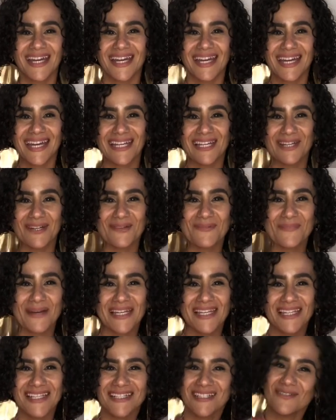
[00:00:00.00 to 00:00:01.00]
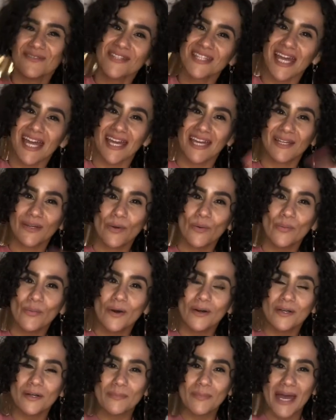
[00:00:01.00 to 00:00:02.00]
Hello my loves, and
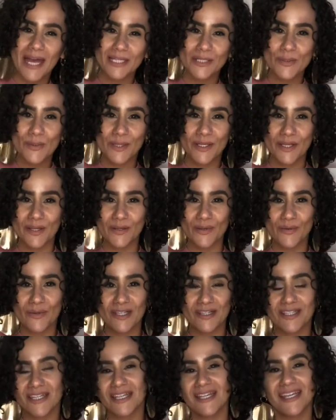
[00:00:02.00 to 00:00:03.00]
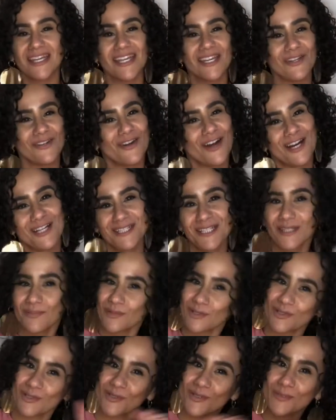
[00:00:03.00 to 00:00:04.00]
welcome back to another reading here on
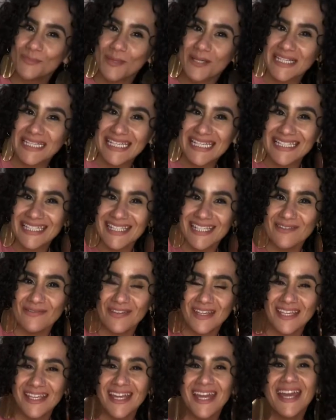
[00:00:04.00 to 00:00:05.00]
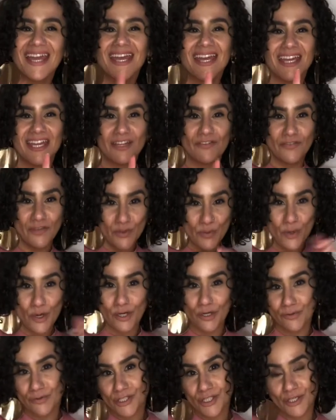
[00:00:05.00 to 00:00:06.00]
Spiritual Spunky TV. If you
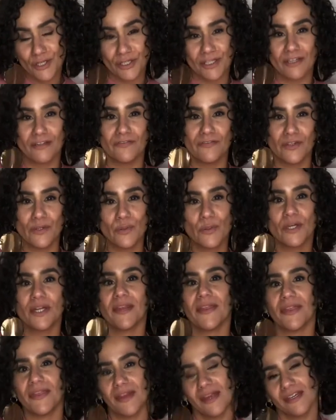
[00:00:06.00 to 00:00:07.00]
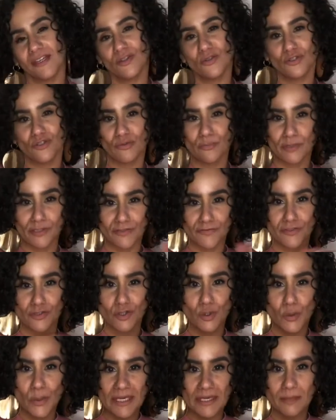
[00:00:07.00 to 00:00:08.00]
are a returning viewer, thank you so much for
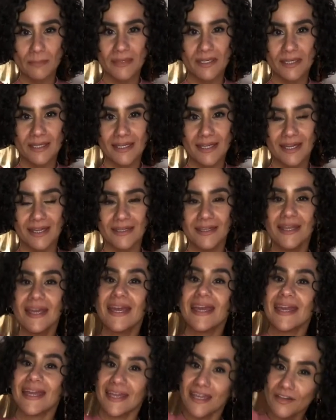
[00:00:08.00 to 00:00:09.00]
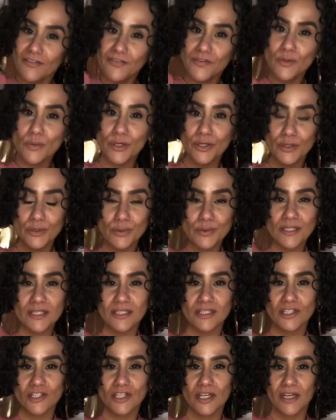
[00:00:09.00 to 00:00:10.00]
joining me again. If you are new to
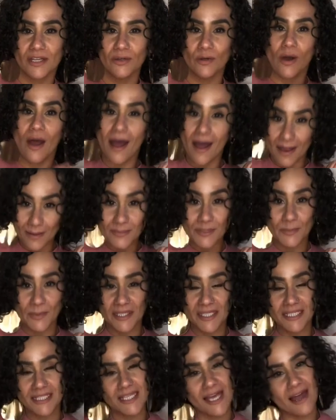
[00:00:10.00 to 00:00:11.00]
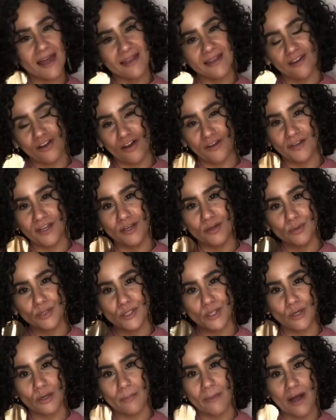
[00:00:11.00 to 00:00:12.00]
this channel, I'm Spunky Ty, and on here we
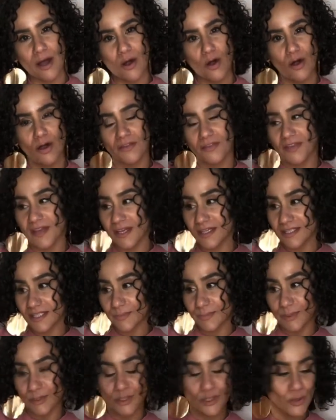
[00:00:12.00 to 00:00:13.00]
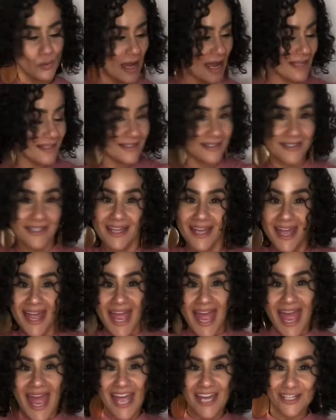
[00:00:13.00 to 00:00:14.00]
talk about all things spirituality,
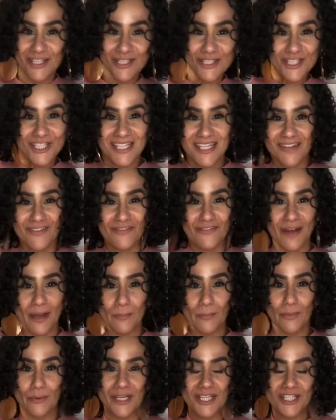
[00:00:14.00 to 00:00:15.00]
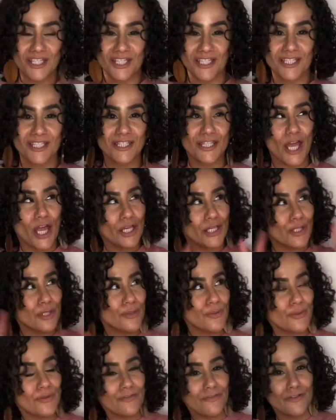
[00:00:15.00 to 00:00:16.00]
energy, vibrations,
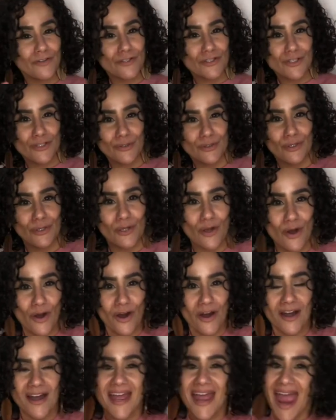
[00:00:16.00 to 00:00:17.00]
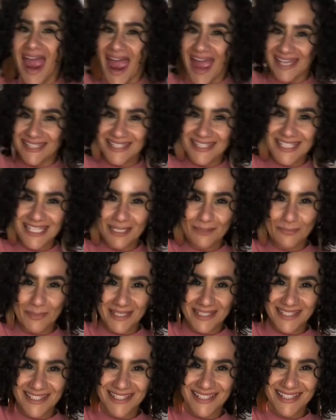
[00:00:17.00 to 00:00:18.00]
universal law, and
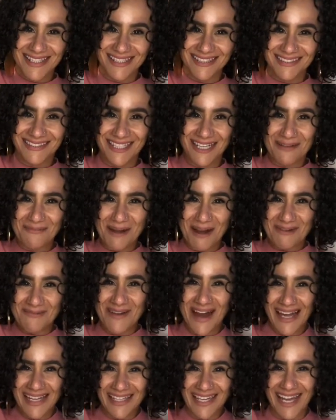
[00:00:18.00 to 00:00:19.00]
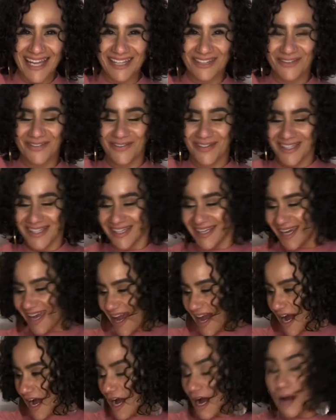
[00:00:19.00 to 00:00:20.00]
tidbits about my
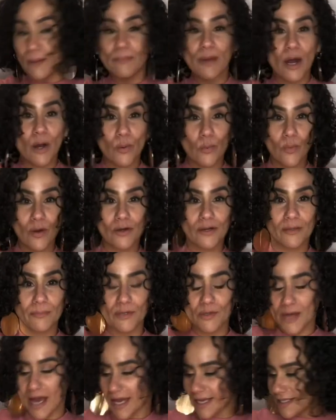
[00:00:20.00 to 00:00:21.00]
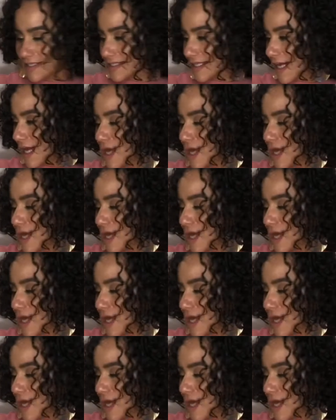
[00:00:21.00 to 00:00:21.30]
life. Welcome you guys.